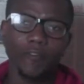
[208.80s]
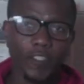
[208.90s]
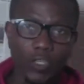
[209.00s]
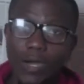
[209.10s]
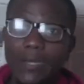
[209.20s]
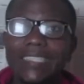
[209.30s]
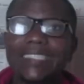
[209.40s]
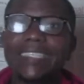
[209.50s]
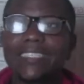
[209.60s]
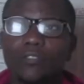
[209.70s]
figure out
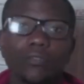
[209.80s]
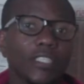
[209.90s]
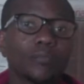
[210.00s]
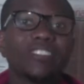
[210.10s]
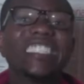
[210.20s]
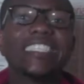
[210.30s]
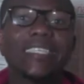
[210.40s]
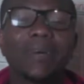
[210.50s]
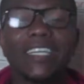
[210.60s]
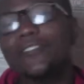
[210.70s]
a suitable
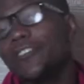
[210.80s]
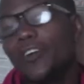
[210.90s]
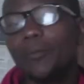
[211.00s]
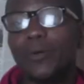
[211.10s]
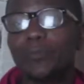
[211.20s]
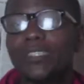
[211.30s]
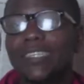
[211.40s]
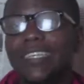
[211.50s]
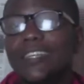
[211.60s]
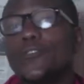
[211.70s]
name and even come up with
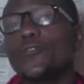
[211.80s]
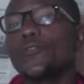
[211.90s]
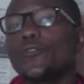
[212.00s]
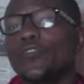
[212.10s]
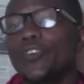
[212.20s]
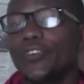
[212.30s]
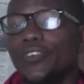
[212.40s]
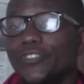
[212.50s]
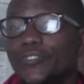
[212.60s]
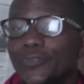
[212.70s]
a logo for
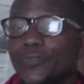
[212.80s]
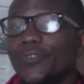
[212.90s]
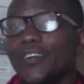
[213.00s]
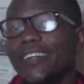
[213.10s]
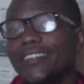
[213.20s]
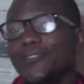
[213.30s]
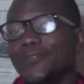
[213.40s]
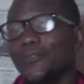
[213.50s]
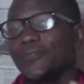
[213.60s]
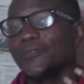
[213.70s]
you
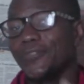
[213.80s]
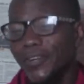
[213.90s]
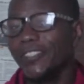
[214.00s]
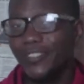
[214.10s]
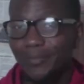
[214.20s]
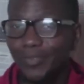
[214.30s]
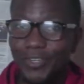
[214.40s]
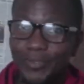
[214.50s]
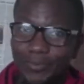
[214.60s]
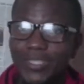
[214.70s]
to run your
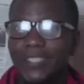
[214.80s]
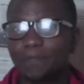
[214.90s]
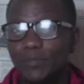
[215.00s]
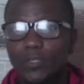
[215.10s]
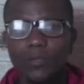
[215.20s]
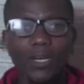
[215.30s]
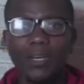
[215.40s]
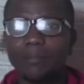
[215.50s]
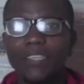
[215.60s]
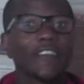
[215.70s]
blog with. So
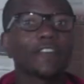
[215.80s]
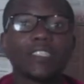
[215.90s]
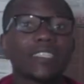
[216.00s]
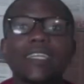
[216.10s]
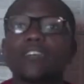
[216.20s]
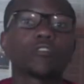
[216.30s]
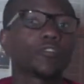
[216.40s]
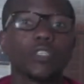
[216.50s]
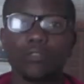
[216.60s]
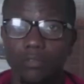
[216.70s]
if everything else
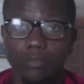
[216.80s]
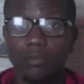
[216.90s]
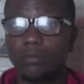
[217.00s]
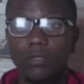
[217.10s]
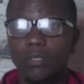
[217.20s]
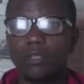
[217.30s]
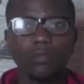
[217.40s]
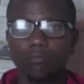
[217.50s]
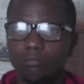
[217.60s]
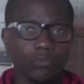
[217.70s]
fails though,
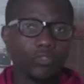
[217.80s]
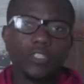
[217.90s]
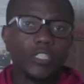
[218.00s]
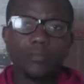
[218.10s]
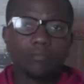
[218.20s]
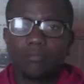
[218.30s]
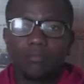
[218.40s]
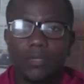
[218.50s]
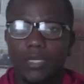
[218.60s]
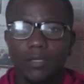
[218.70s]
use your name.
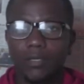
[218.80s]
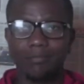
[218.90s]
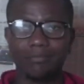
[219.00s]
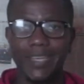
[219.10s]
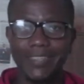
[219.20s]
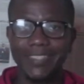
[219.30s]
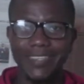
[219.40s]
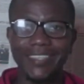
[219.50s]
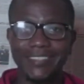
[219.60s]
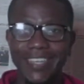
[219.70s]
I think
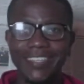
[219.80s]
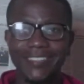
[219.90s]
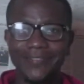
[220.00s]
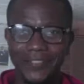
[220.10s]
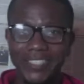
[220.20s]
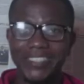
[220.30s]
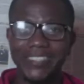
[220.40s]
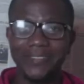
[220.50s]
that's like very